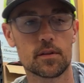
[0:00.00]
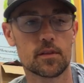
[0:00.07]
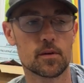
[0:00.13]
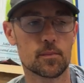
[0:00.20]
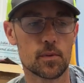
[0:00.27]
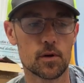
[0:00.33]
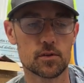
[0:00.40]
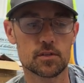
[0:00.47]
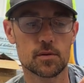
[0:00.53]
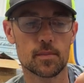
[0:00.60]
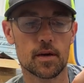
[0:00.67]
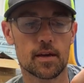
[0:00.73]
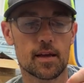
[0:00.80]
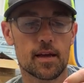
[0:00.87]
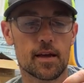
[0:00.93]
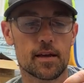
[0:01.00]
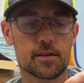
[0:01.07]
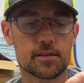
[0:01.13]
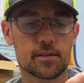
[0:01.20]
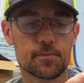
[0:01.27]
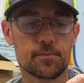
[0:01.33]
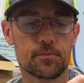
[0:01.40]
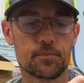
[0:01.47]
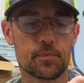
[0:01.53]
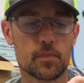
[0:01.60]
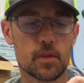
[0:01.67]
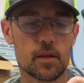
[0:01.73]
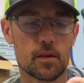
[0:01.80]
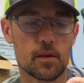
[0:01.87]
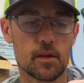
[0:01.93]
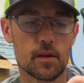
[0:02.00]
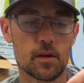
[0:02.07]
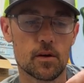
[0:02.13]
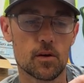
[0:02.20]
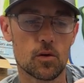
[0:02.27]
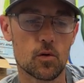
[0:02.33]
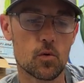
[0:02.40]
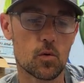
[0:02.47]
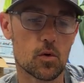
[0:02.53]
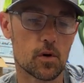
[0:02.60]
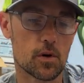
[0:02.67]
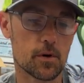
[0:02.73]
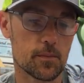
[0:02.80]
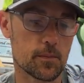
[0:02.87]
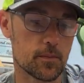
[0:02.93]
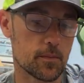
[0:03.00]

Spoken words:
the most amount of action. Or